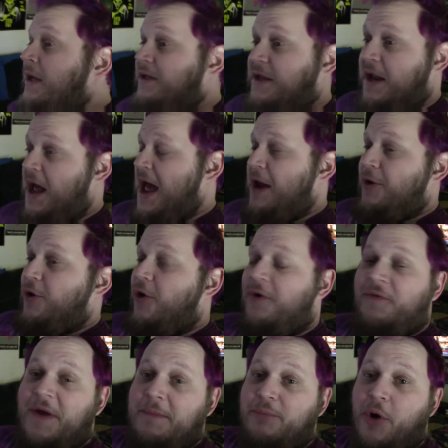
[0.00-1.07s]
I don't know
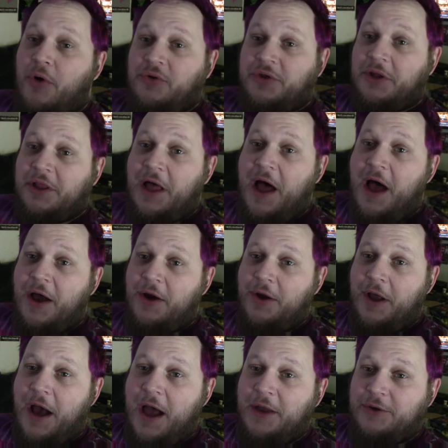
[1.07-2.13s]
if I broke the law or
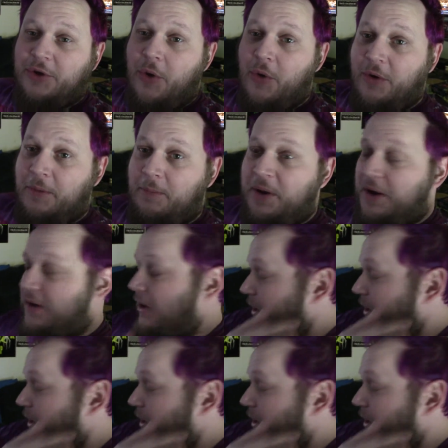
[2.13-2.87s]
not going to pick